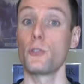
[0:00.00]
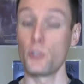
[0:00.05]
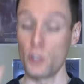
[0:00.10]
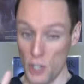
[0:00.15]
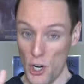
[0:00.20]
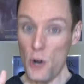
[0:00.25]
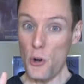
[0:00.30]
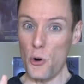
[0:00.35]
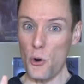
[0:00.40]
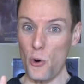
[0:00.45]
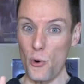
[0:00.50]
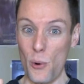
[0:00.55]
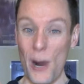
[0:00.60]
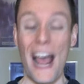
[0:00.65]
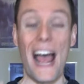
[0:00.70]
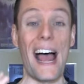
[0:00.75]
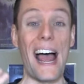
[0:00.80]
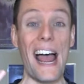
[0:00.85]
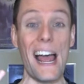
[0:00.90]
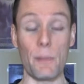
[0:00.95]
Two,
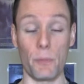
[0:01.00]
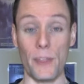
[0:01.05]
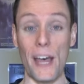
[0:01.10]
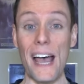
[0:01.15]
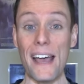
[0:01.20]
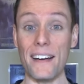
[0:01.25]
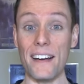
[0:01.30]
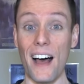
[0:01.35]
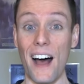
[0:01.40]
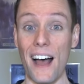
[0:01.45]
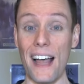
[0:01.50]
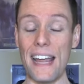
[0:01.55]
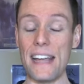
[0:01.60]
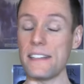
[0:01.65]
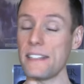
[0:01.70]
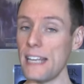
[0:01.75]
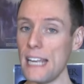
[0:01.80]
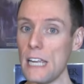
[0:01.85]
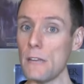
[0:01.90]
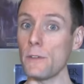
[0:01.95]
at that
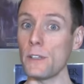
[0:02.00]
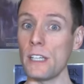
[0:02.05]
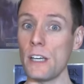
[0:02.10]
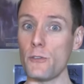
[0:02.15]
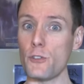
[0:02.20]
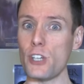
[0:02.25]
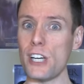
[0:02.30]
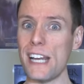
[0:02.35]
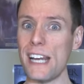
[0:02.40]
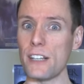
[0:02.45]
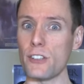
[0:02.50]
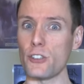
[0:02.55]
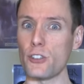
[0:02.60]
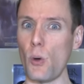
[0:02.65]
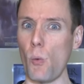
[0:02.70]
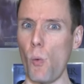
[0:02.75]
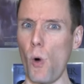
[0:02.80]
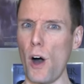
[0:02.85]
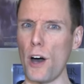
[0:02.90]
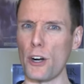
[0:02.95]
height, even if she hits
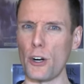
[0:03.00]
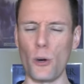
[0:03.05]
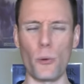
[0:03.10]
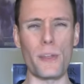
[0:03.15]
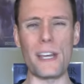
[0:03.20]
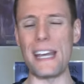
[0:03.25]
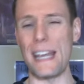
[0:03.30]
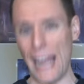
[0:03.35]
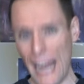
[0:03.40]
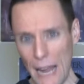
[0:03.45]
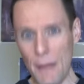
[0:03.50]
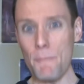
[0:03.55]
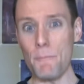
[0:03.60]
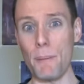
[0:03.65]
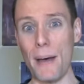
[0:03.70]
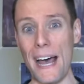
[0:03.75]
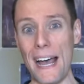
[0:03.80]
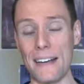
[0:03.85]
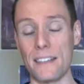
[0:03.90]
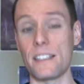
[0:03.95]
the water, the
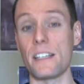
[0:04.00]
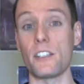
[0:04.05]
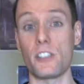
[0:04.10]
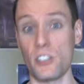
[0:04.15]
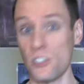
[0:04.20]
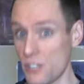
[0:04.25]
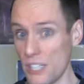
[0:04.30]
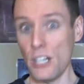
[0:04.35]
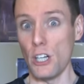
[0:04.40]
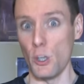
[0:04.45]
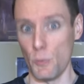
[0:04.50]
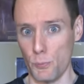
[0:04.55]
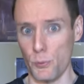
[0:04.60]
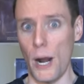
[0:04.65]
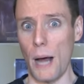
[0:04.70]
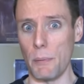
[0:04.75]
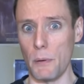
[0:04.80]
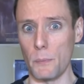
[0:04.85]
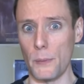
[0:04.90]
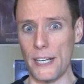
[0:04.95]
impact is still
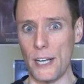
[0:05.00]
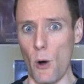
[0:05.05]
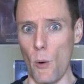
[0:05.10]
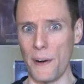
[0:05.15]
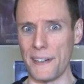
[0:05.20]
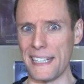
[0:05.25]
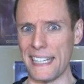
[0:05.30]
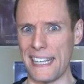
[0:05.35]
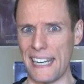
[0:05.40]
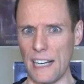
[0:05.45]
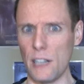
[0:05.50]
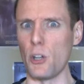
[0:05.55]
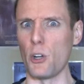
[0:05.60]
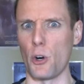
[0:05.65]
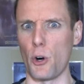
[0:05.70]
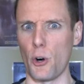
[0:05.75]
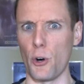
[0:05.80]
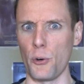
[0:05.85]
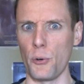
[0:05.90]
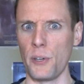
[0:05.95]
probably going to kill
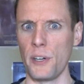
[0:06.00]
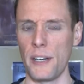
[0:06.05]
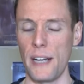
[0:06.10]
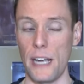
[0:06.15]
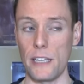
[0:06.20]
her.